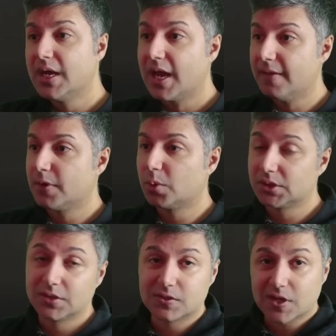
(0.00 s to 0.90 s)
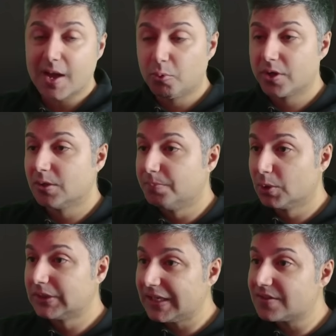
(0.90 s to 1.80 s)
if you want to decide what your
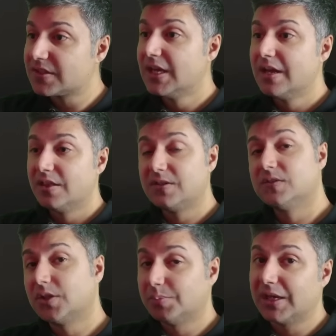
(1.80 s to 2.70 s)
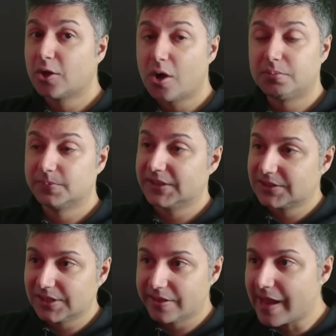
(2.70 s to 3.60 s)
build is. This is going to be a complement
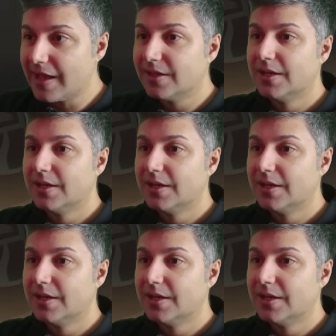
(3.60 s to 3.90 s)
to that.